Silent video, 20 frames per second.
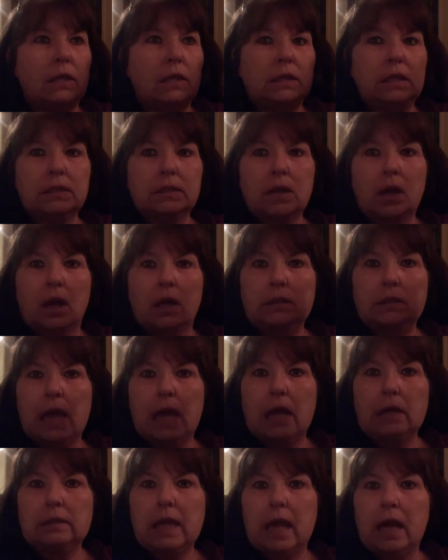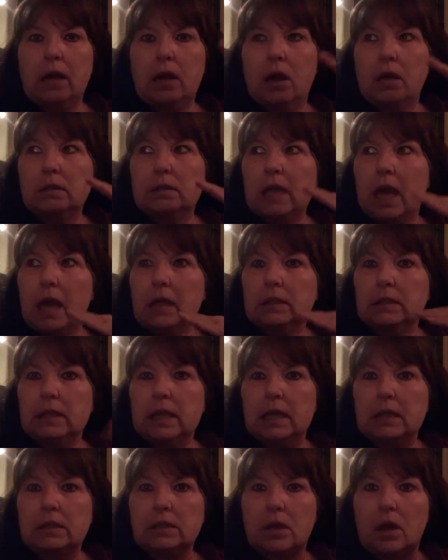this contact, that contact, the
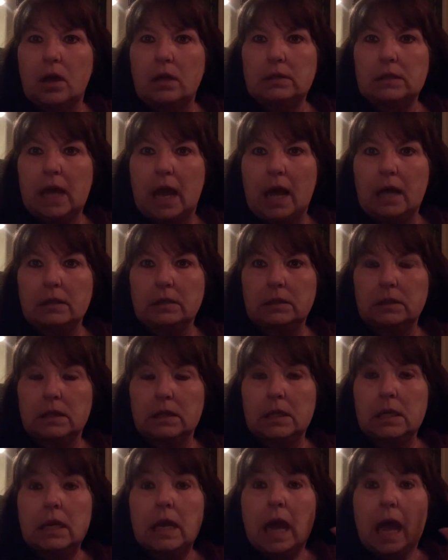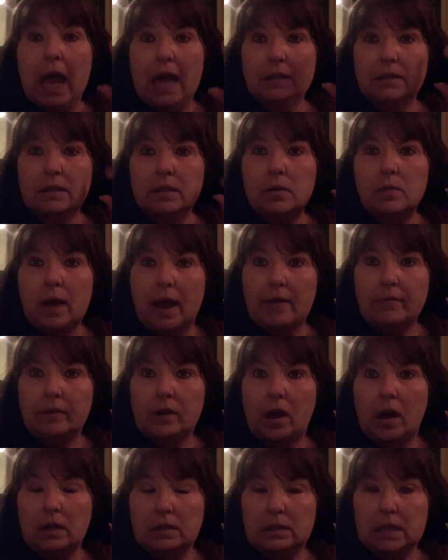next contact. I do have a
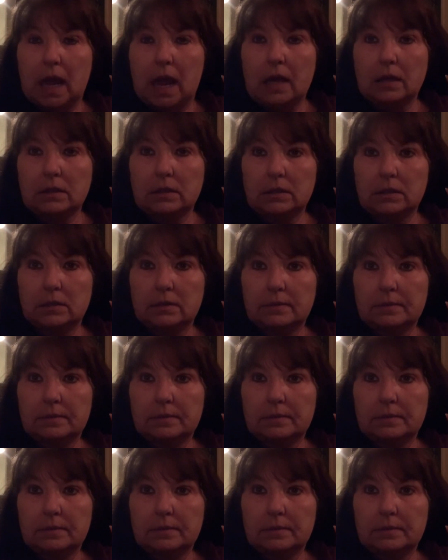contact.